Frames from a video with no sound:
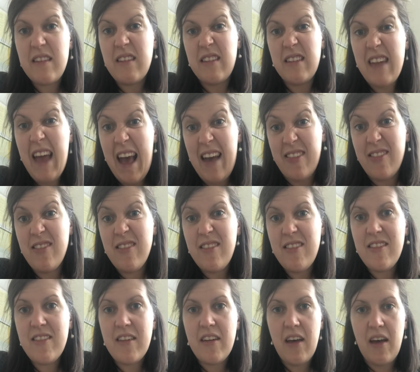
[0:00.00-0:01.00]

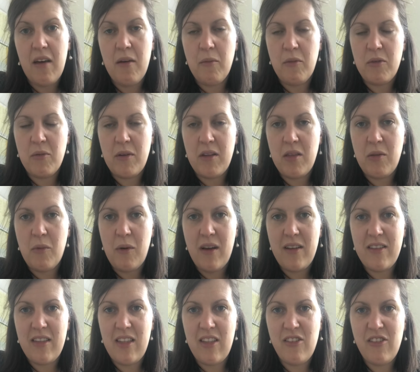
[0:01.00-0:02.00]
tense, was one of the
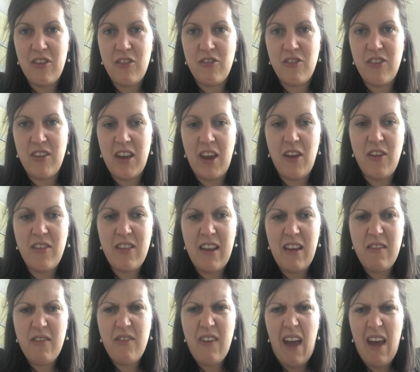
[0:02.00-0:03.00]
words that the children used,
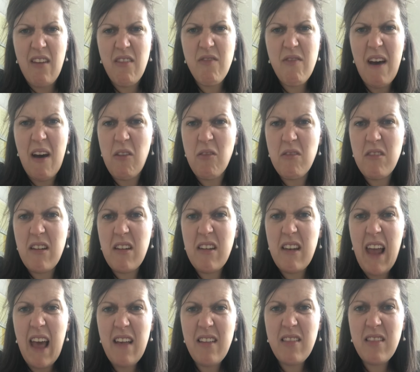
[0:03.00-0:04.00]
and it felt
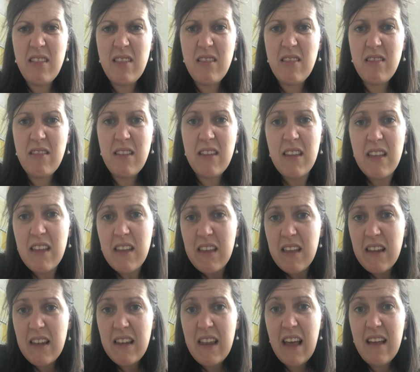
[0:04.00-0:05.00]
less
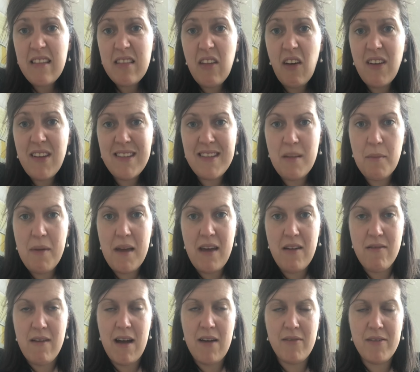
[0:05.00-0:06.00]
nice to be
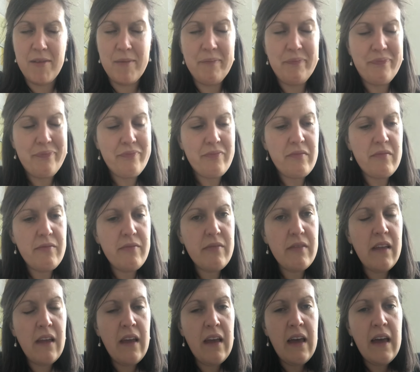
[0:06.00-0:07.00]
around.
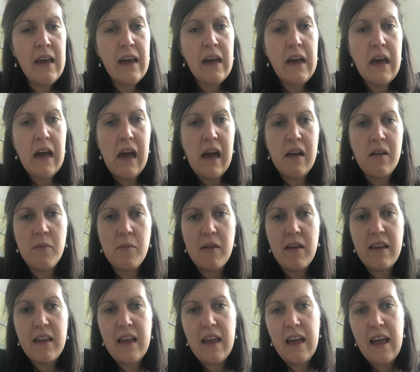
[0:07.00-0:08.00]

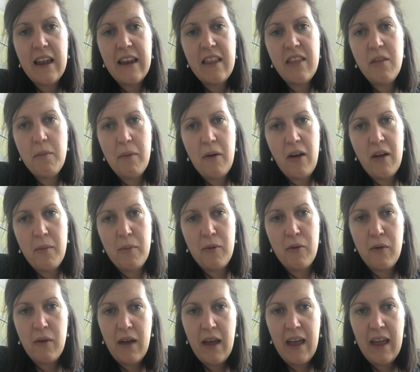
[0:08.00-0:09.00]
And in the
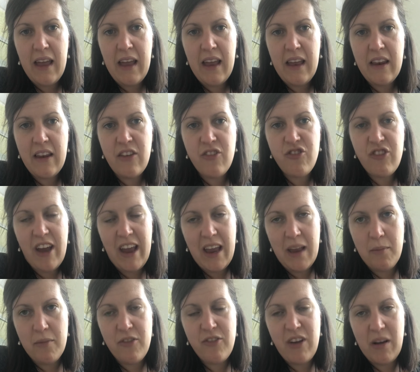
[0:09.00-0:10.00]
Bible, in
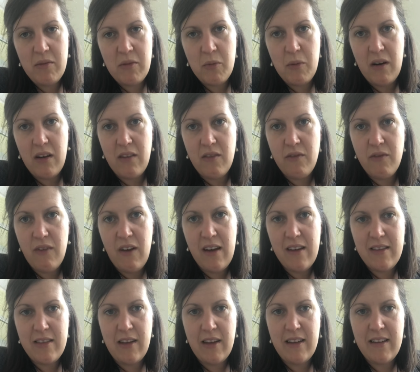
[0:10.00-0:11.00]
James chapter 1
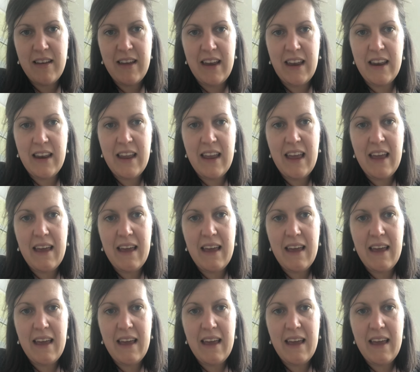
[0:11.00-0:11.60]
verse 19,